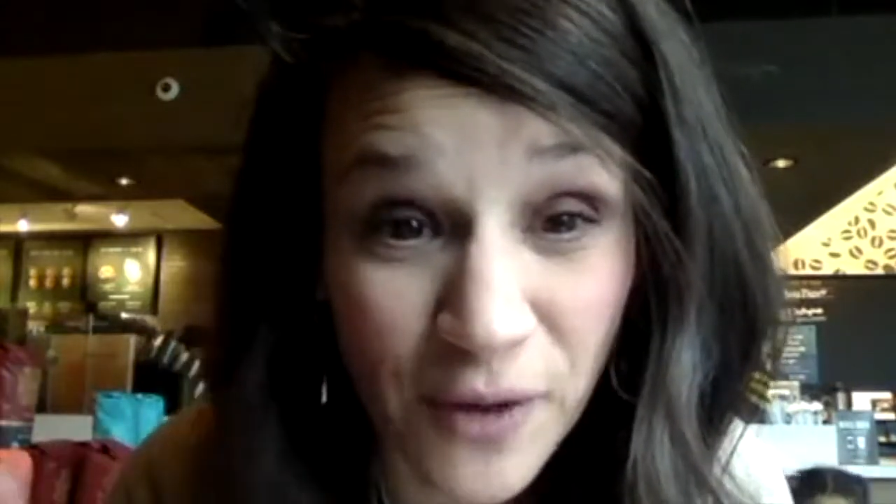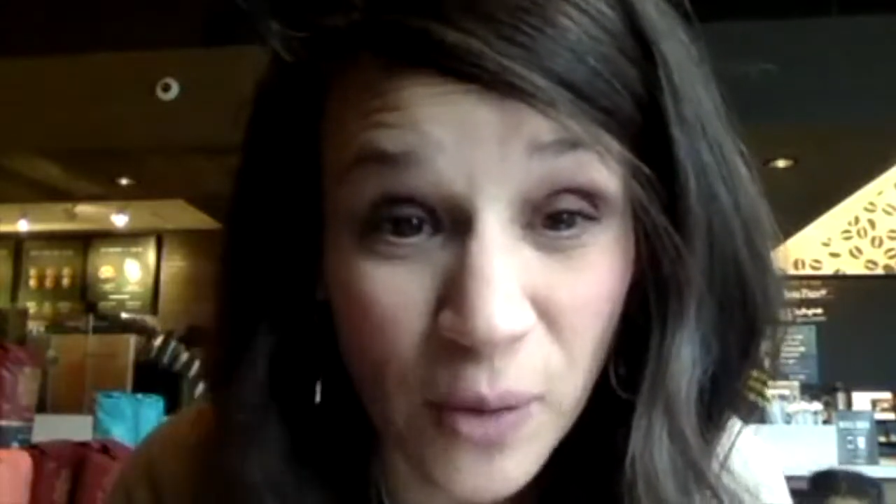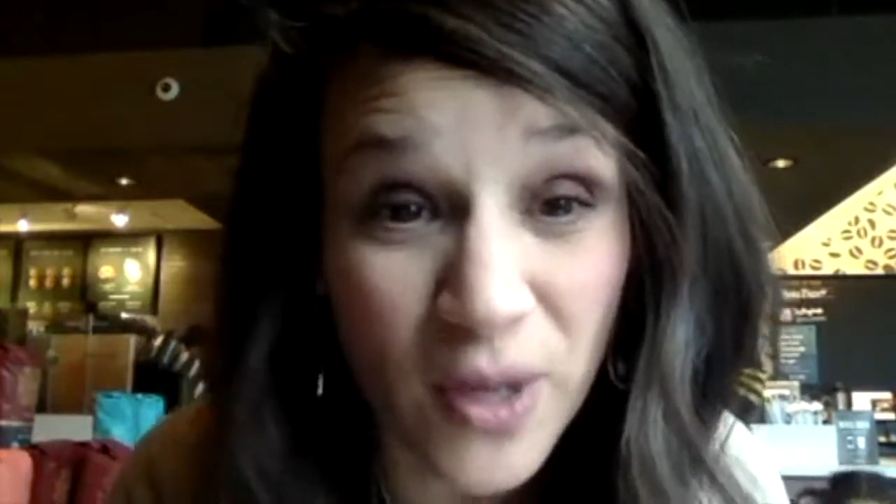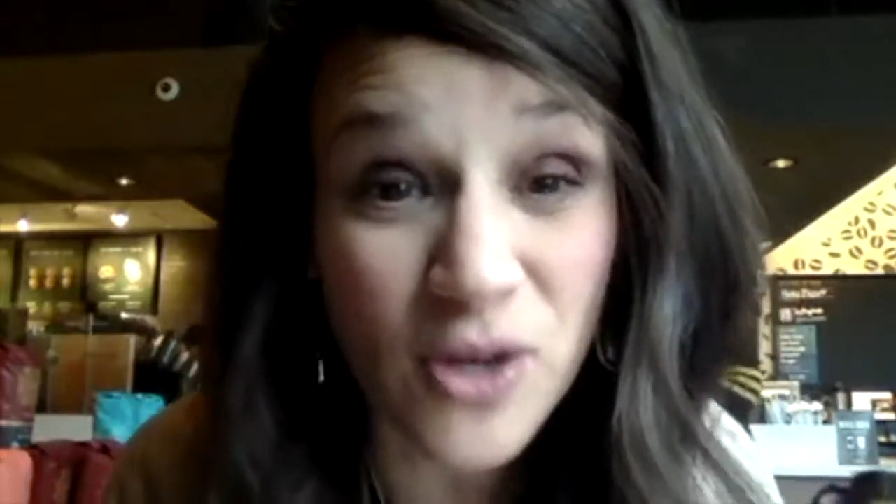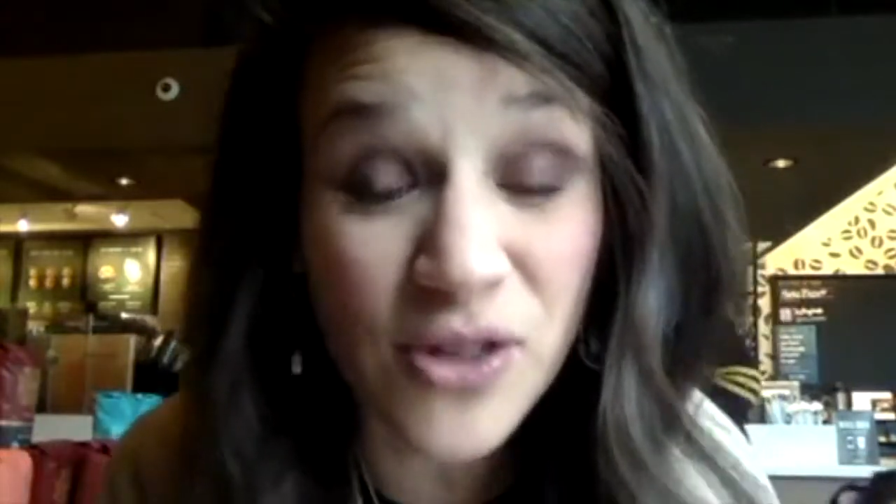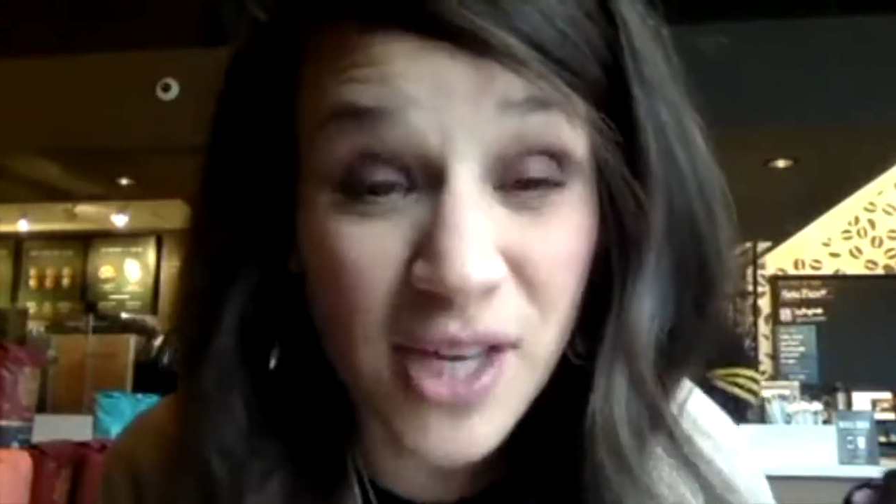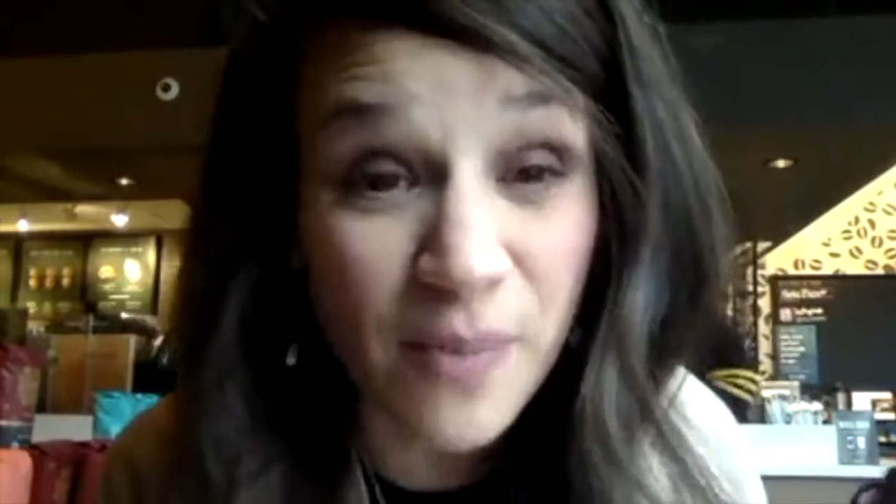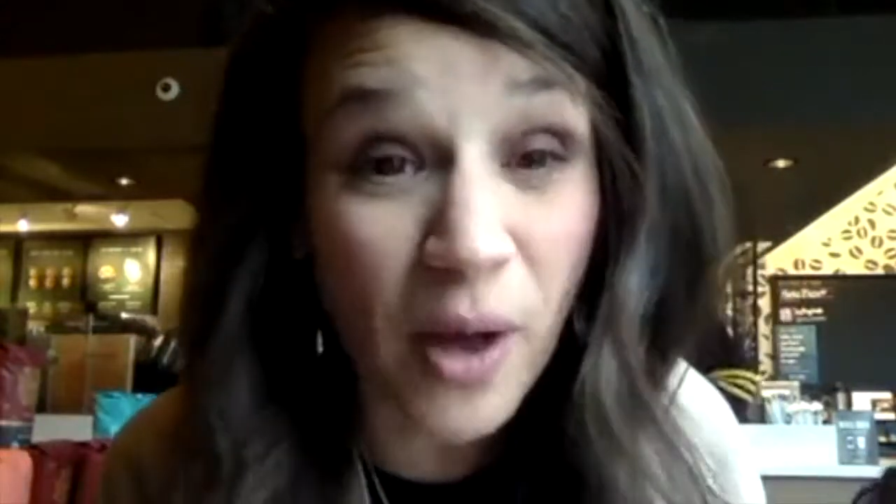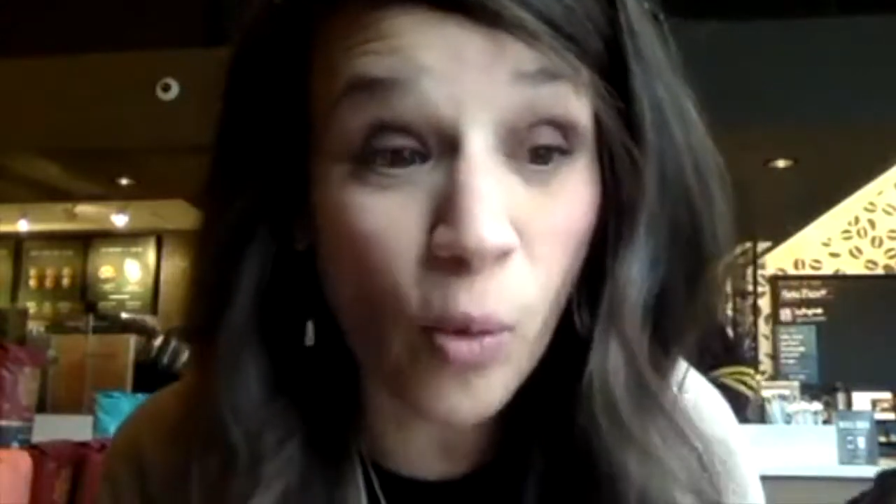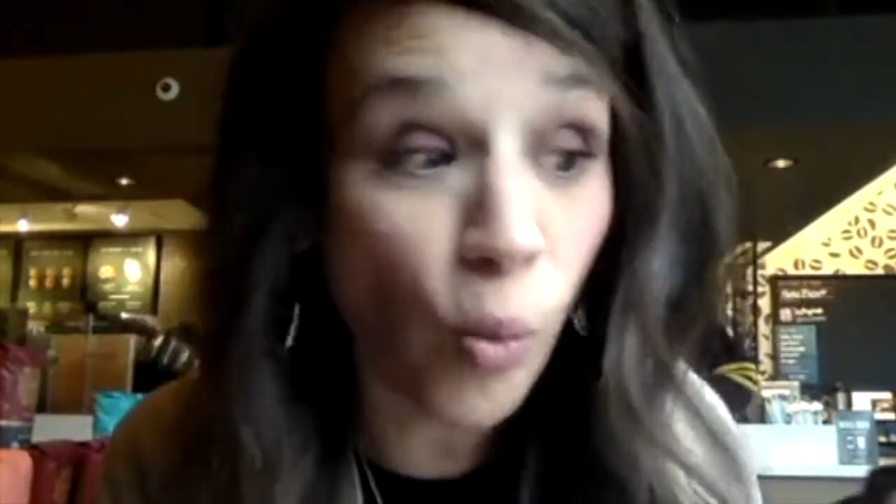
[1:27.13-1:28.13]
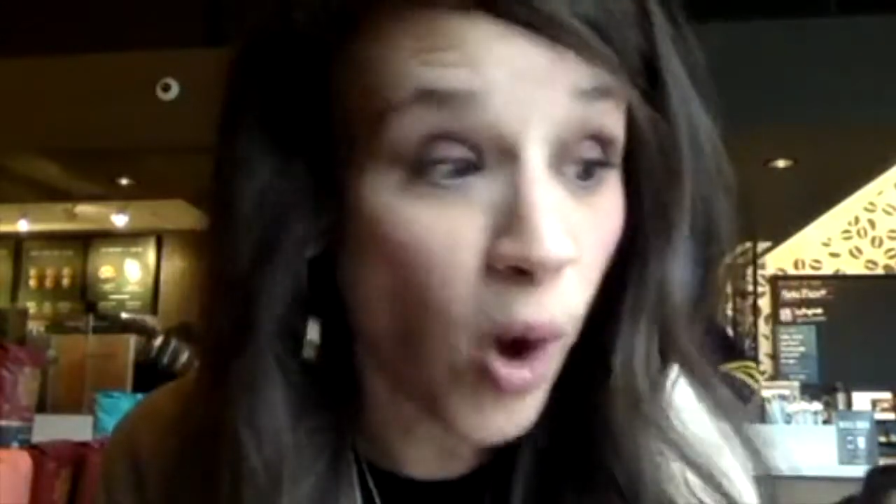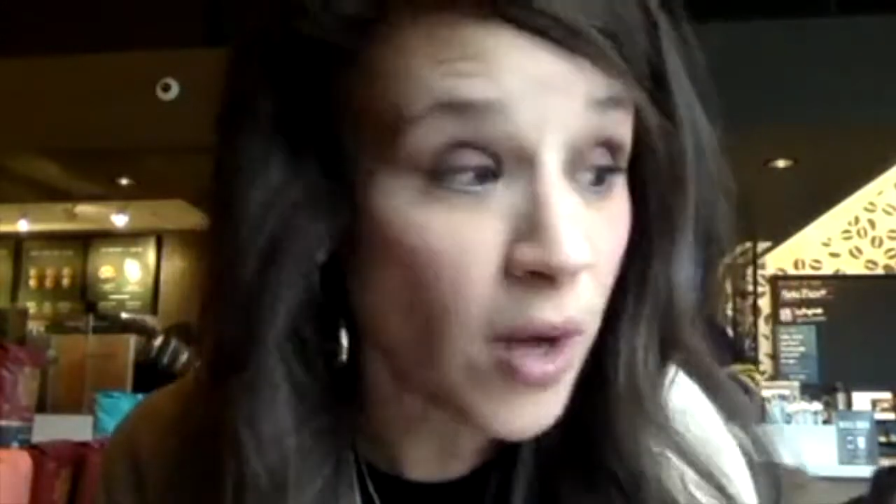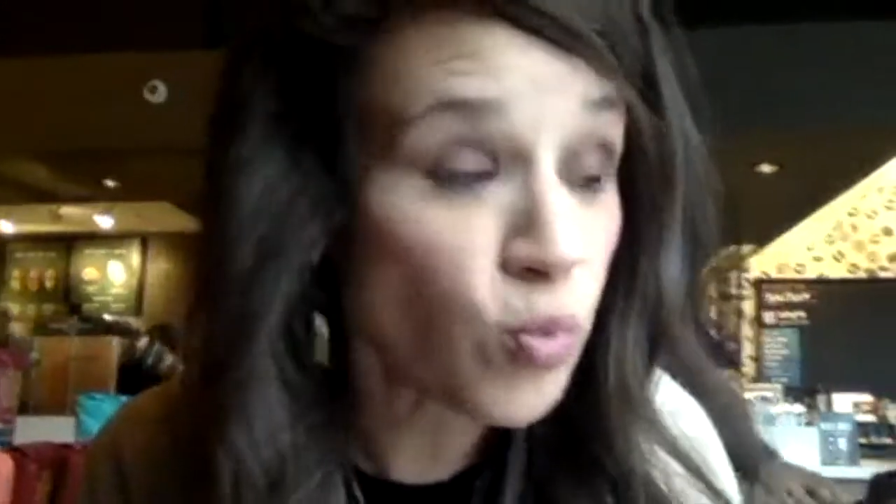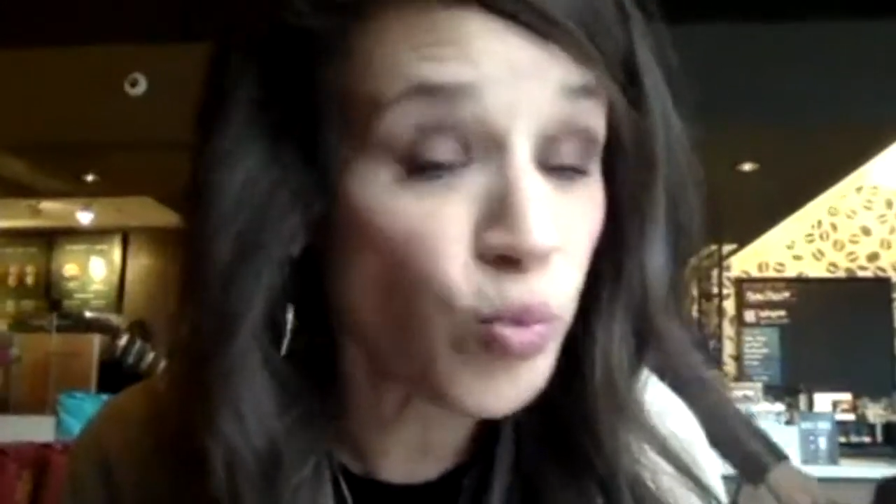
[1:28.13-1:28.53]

I want you to think about what